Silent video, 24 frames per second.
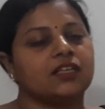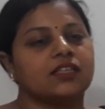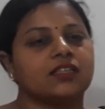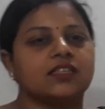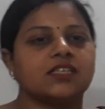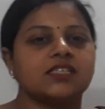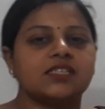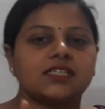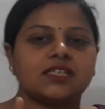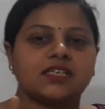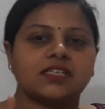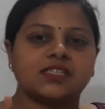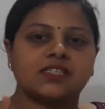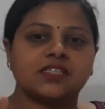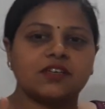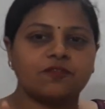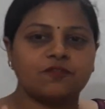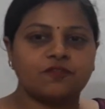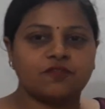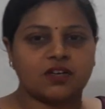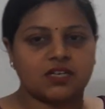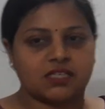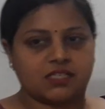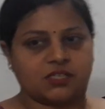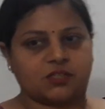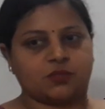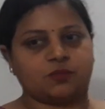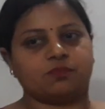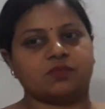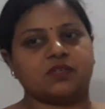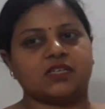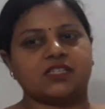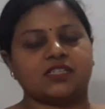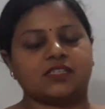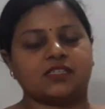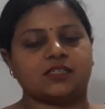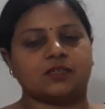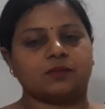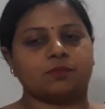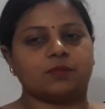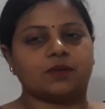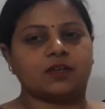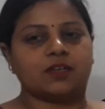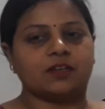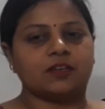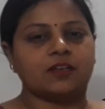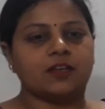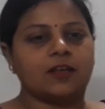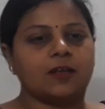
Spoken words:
This is the first principle.